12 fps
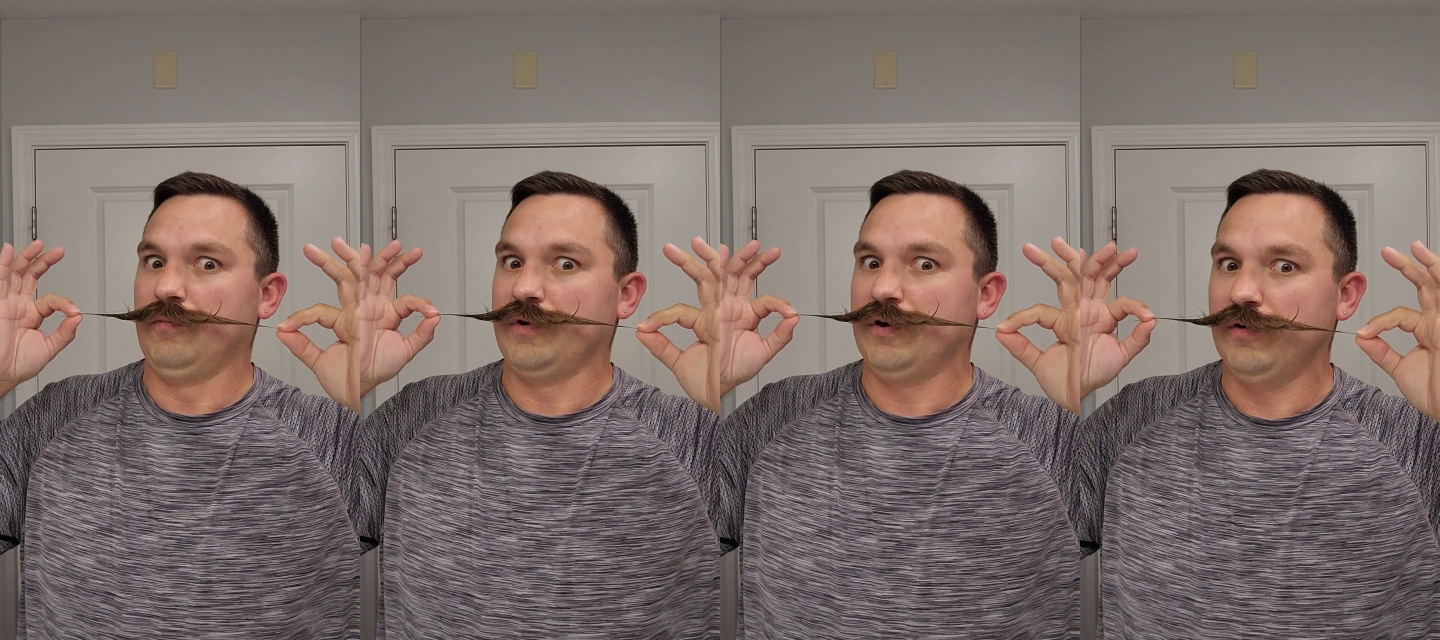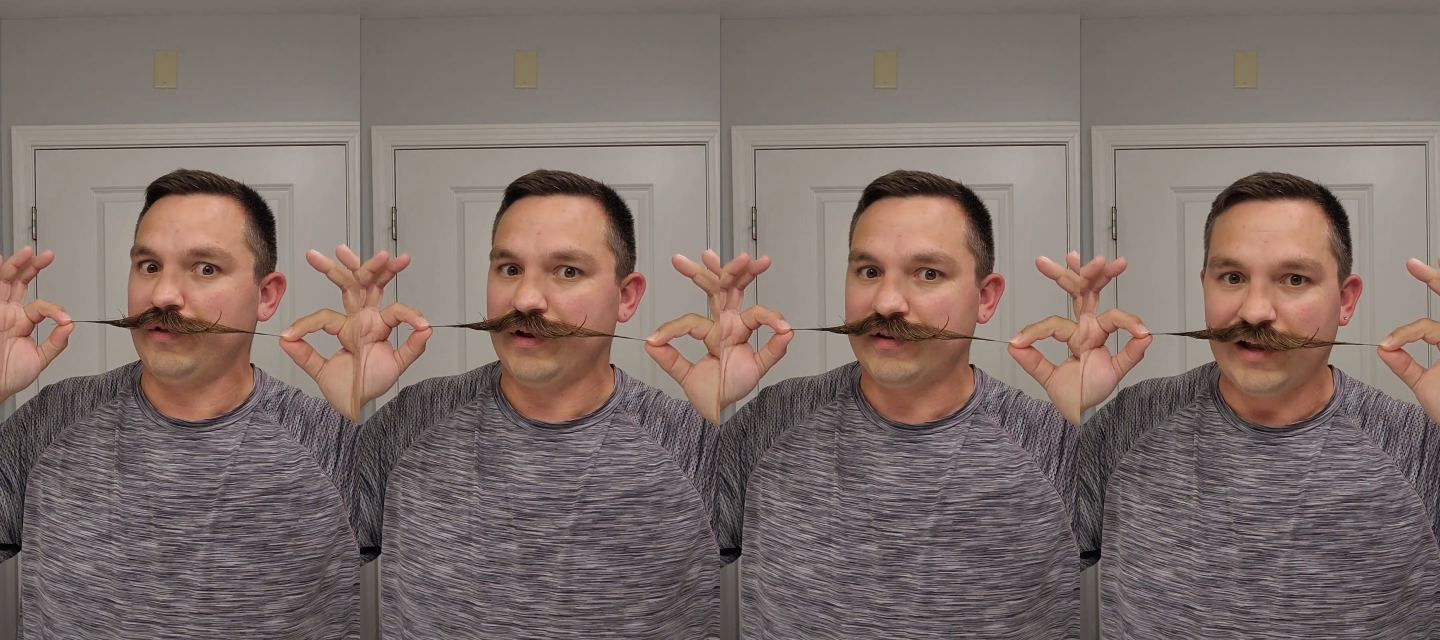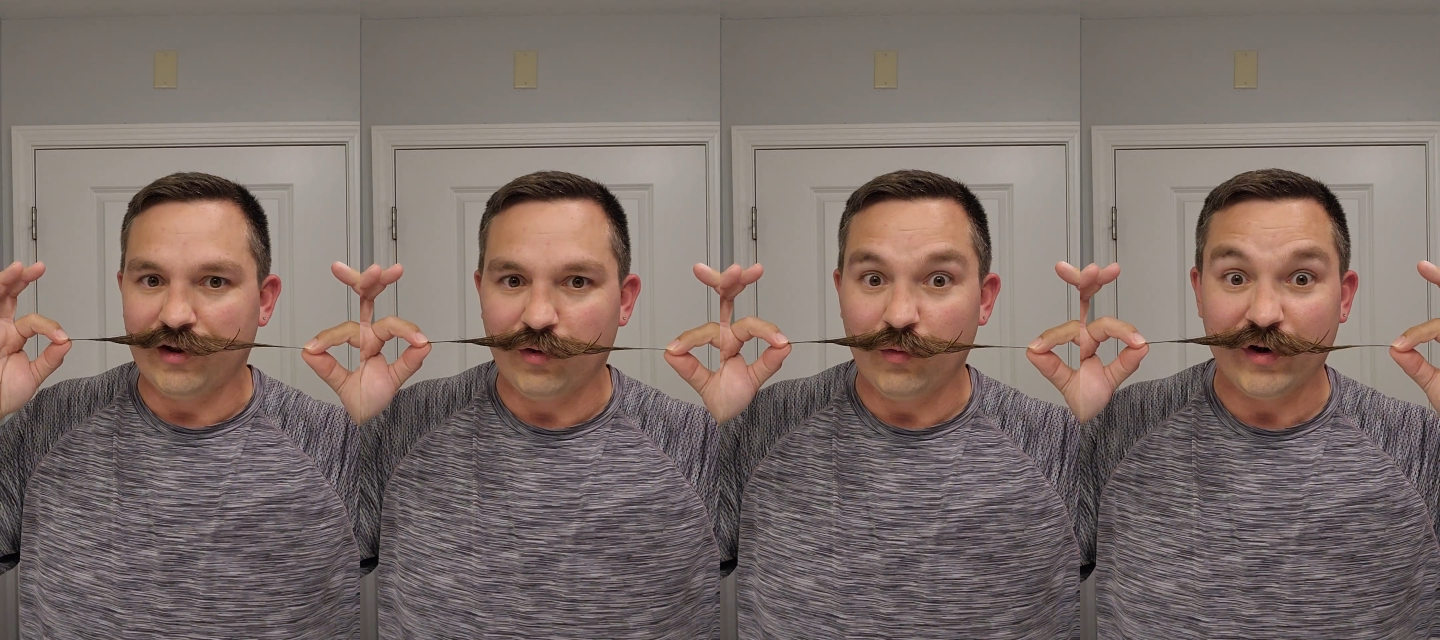you know, that
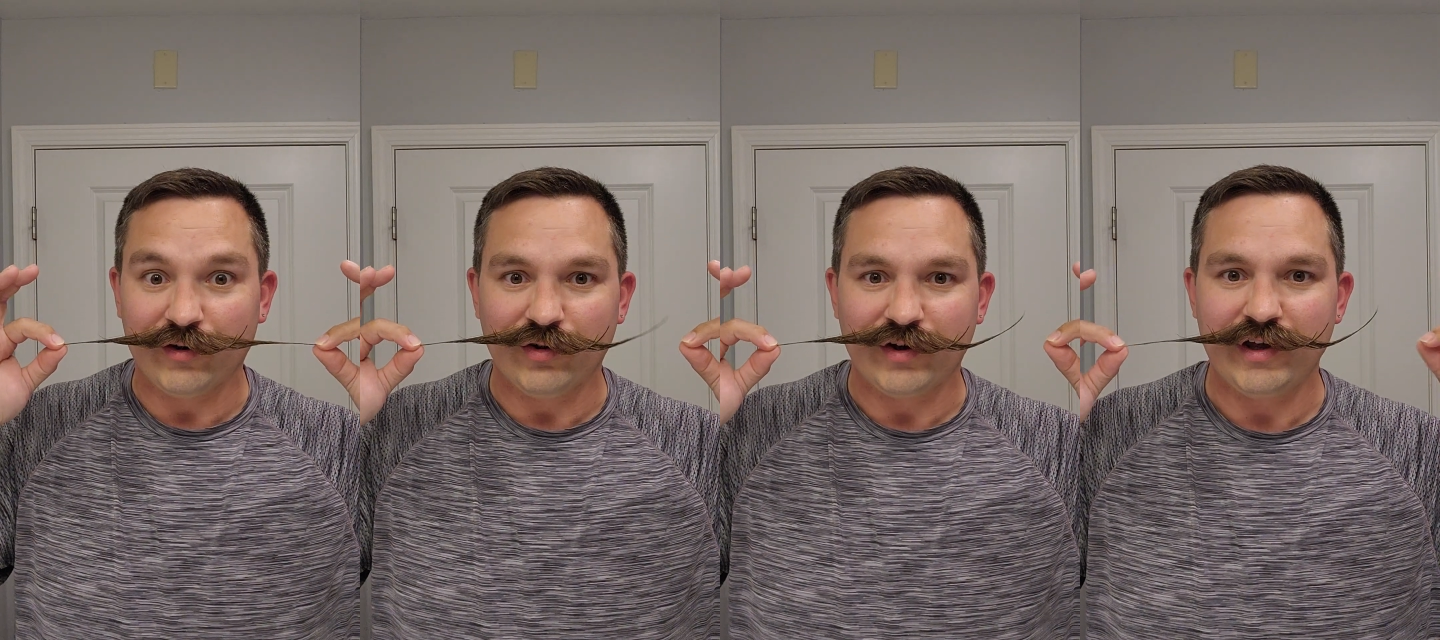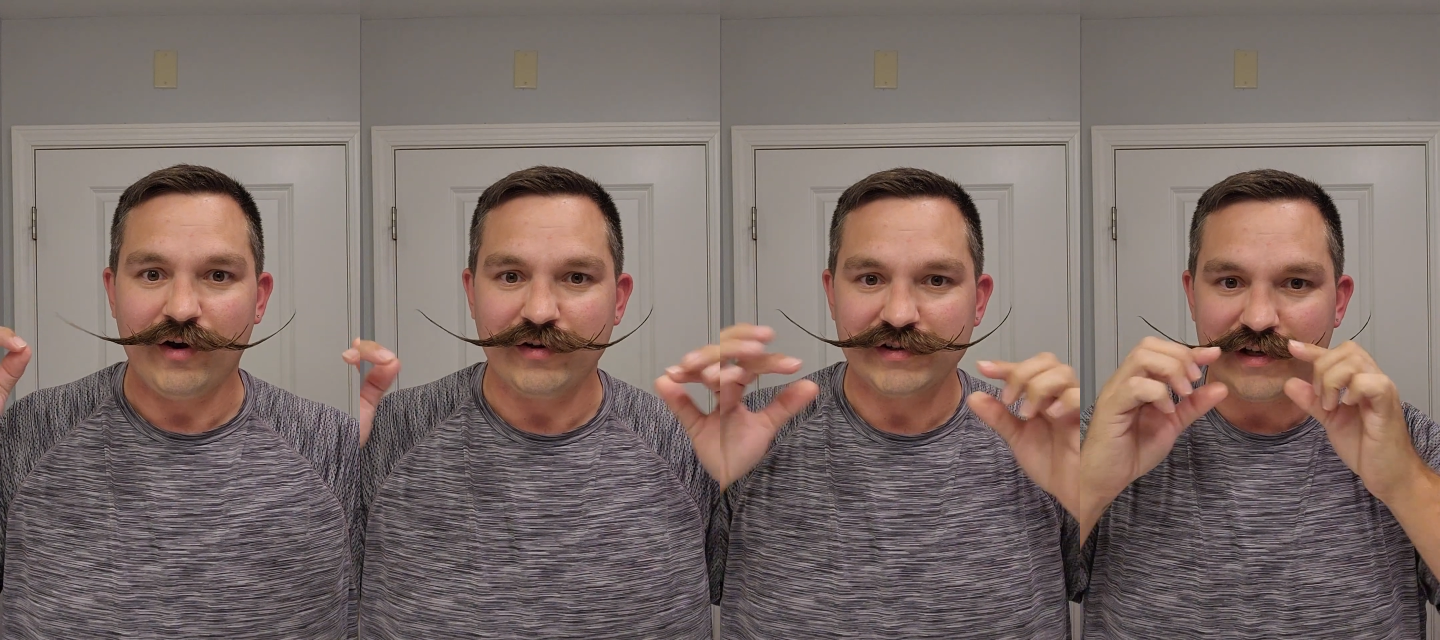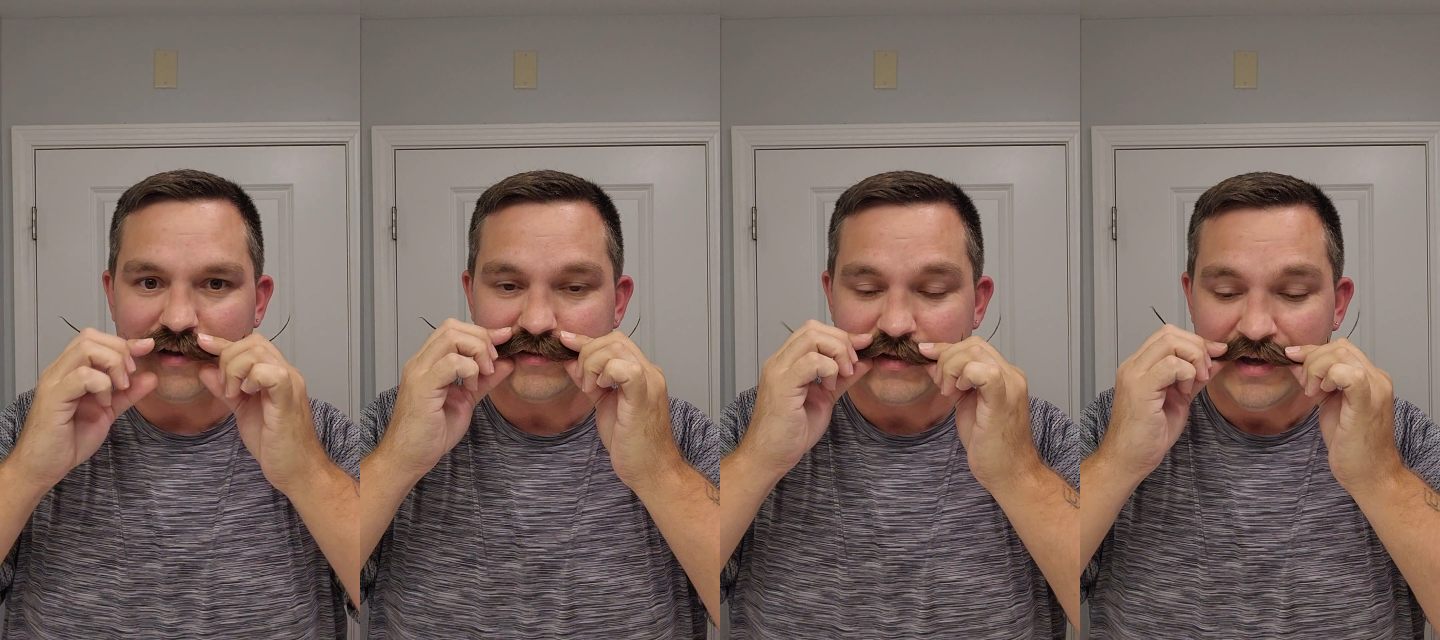little weird look he always
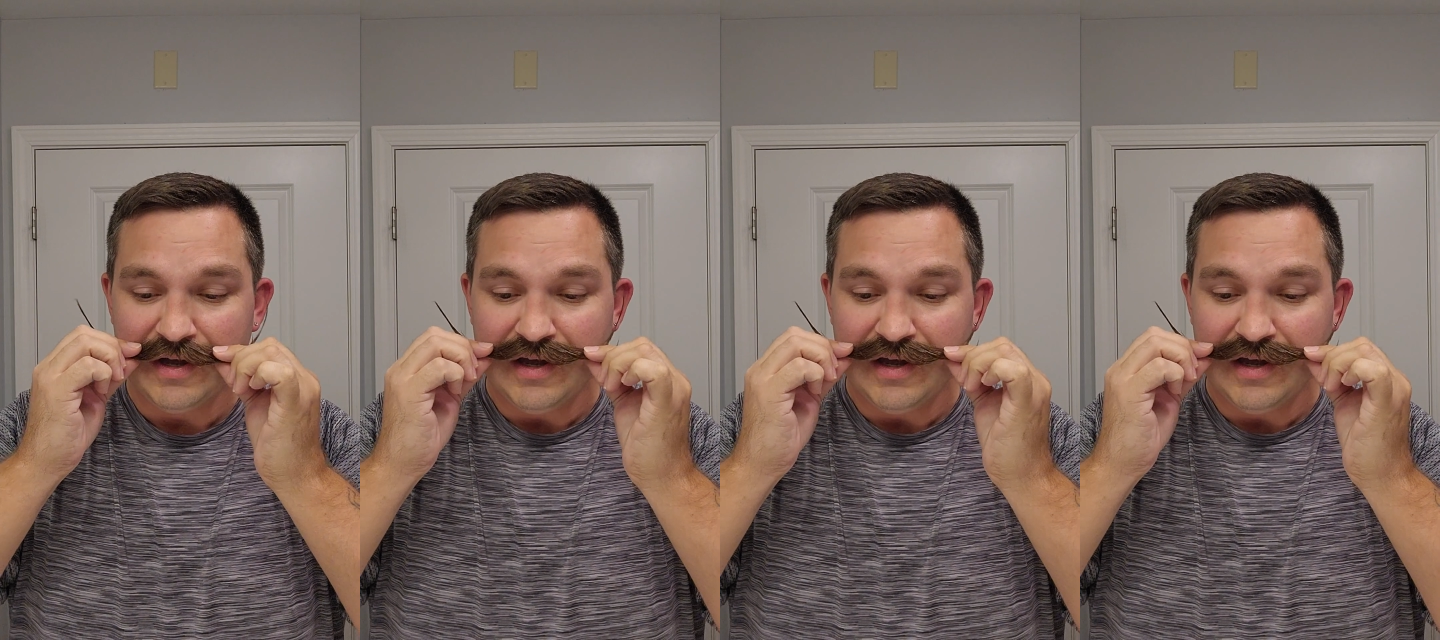gives.